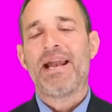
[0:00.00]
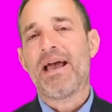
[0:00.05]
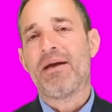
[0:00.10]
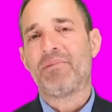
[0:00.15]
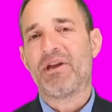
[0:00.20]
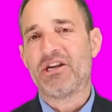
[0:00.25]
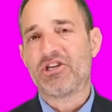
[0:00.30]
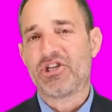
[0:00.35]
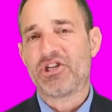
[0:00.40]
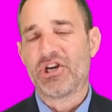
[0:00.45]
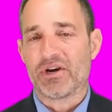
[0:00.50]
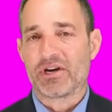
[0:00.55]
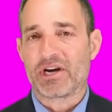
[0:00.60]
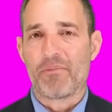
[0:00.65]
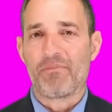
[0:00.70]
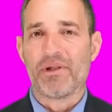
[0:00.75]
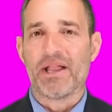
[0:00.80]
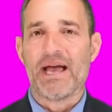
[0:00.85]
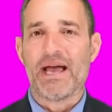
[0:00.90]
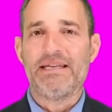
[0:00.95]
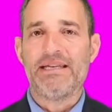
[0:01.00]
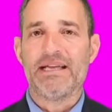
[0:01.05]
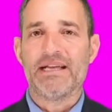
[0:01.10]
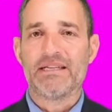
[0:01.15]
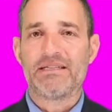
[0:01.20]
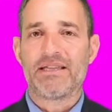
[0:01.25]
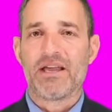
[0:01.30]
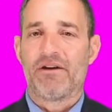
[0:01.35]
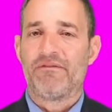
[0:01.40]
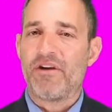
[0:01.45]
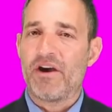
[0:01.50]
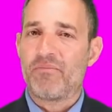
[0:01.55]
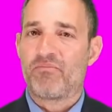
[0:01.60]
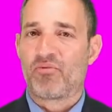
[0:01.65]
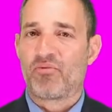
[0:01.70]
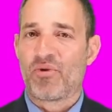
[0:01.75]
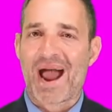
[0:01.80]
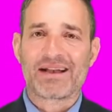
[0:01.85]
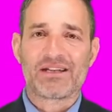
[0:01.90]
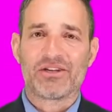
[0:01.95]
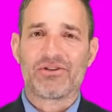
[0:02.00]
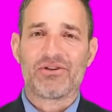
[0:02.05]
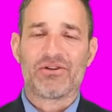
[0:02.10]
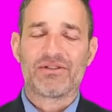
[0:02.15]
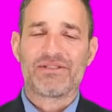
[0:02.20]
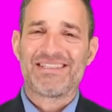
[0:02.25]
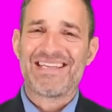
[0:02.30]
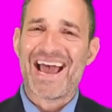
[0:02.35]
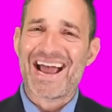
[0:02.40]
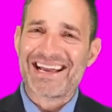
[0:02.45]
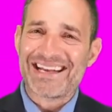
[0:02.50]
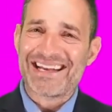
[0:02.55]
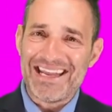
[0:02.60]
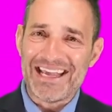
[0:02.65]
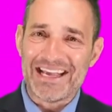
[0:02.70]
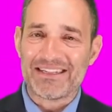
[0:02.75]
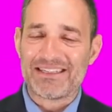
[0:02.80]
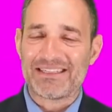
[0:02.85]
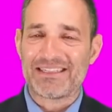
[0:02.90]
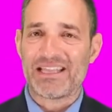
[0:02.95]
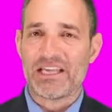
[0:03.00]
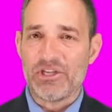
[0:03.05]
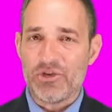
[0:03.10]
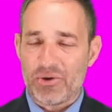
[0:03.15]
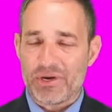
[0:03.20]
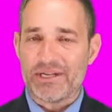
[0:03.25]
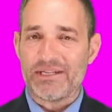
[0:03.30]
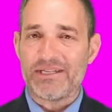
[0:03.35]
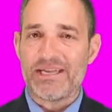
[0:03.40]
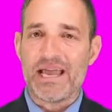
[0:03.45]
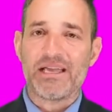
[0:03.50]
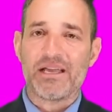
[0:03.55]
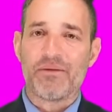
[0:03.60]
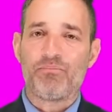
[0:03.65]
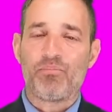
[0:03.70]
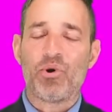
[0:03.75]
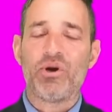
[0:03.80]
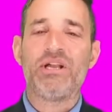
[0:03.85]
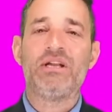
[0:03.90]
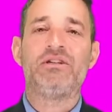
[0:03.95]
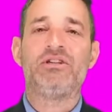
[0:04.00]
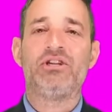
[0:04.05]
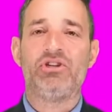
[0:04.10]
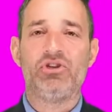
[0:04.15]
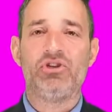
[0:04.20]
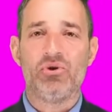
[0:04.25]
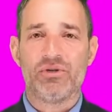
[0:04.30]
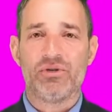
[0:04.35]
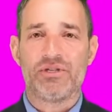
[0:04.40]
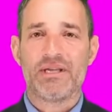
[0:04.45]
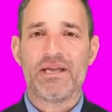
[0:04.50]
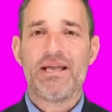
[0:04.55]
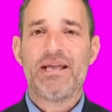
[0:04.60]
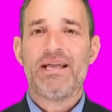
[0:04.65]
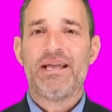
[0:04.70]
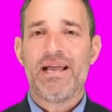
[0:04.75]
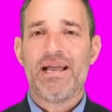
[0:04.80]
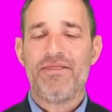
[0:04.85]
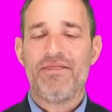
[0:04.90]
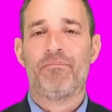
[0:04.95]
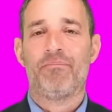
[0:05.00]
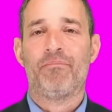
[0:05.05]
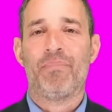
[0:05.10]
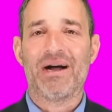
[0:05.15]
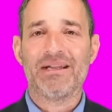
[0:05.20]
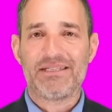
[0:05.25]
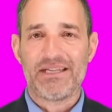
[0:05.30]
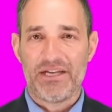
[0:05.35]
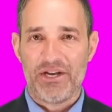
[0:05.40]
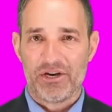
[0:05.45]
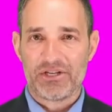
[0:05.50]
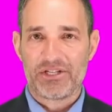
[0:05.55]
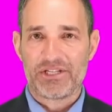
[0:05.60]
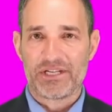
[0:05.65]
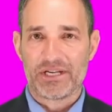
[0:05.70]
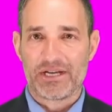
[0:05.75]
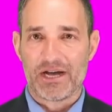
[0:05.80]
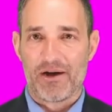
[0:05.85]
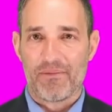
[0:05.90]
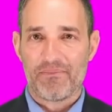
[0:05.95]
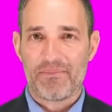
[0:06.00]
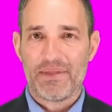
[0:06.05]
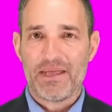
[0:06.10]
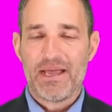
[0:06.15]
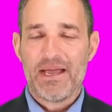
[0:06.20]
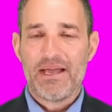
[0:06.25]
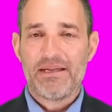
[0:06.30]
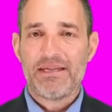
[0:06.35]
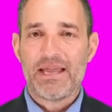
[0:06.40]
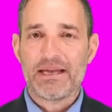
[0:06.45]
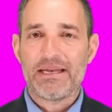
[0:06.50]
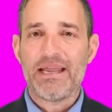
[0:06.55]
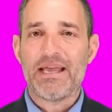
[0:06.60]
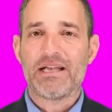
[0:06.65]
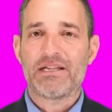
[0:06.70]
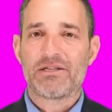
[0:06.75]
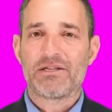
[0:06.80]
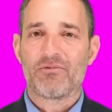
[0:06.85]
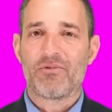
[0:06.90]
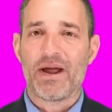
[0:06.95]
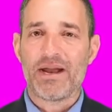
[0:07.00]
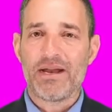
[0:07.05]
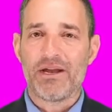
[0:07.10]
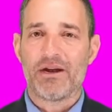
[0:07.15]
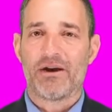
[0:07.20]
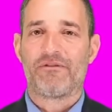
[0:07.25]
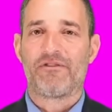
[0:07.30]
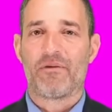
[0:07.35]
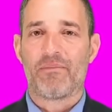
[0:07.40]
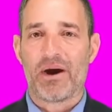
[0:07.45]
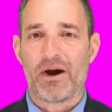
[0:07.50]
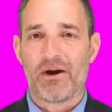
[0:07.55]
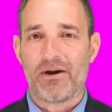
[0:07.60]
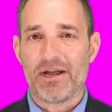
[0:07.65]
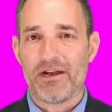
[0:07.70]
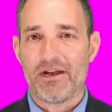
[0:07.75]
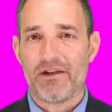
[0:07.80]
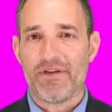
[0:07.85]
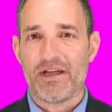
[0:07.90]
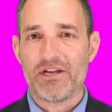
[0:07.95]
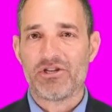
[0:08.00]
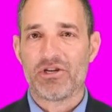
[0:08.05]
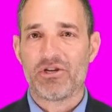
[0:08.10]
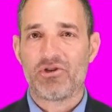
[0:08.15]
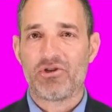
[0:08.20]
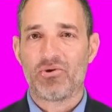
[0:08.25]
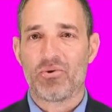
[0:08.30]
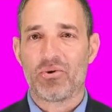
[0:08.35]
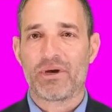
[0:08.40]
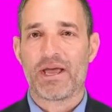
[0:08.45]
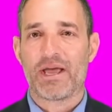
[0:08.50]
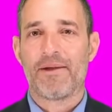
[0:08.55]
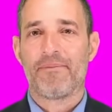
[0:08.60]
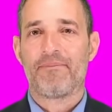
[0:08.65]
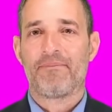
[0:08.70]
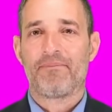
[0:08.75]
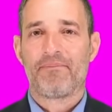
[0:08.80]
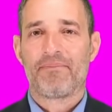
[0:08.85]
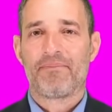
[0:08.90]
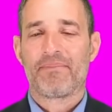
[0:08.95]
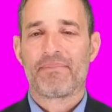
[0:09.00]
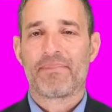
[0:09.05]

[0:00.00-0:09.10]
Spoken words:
Today, I'm going to share a couple ideas that are very practical, techniques that you can take and put into use in the months and years to come. Techniques right here from our innovation toolkit.